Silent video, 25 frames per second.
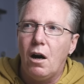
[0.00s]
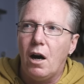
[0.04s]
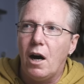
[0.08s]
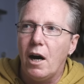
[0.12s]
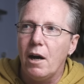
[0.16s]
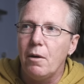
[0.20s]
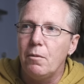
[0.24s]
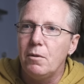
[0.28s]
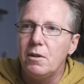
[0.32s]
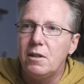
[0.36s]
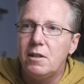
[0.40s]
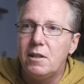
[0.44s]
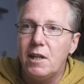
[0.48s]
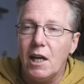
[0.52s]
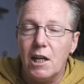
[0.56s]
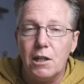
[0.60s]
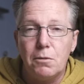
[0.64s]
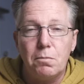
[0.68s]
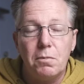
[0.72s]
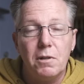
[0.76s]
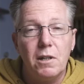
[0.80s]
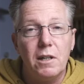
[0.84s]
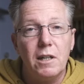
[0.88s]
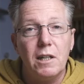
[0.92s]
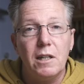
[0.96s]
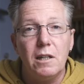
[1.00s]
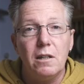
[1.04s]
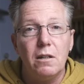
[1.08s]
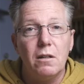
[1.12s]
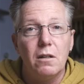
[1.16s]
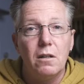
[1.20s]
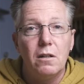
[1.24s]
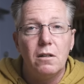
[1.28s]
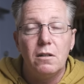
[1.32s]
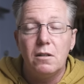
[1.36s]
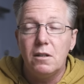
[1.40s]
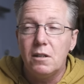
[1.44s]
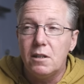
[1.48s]
I would desperately,
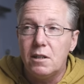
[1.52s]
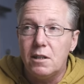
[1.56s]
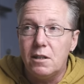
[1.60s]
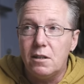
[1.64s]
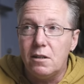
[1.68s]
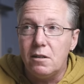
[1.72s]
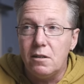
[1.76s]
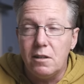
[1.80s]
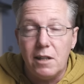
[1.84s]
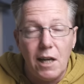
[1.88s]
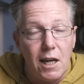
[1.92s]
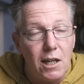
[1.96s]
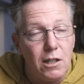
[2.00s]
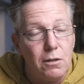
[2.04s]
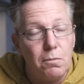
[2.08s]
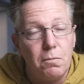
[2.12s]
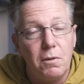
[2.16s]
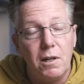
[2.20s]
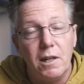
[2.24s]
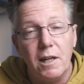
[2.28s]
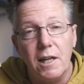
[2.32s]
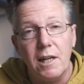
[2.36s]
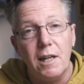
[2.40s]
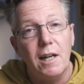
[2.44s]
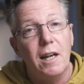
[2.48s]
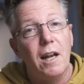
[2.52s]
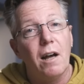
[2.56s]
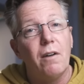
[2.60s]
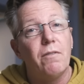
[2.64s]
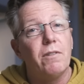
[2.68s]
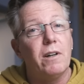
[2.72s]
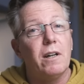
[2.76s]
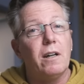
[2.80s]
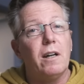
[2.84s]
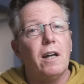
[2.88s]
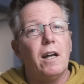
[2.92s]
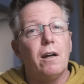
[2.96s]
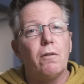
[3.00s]
desperately
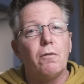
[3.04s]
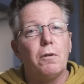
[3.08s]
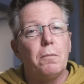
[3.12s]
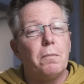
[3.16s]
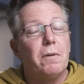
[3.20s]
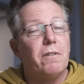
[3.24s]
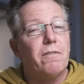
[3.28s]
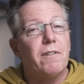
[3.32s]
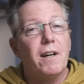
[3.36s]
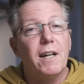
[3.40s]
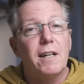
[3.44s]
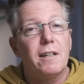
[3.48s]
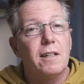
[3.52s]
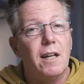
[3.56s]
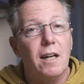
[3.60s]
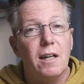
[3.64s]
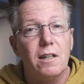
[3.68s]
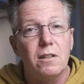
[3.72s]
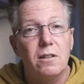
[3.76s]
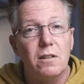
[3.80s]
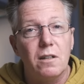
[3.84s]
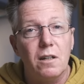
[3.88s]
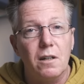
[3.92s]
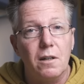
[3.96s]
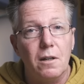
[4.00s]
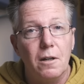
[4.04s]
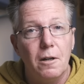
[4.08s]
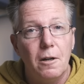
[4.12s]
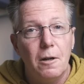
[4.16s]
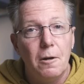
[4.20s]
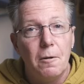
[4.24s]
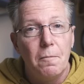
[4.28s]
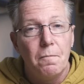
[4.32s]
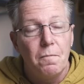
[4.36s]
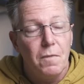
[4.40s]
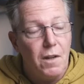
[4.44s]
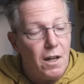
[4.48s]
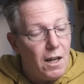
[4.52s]
love it. It would be fantastic.
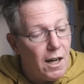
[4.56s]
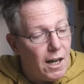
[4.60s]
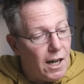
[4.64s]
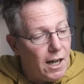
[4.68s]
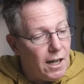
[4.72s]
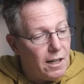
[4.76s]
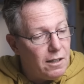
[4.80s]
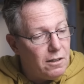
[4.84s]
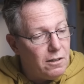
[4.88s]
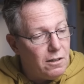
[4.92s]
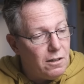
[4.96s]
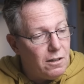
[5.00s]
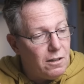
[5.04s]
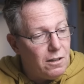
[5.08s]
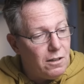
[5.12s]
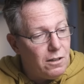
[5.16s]
And,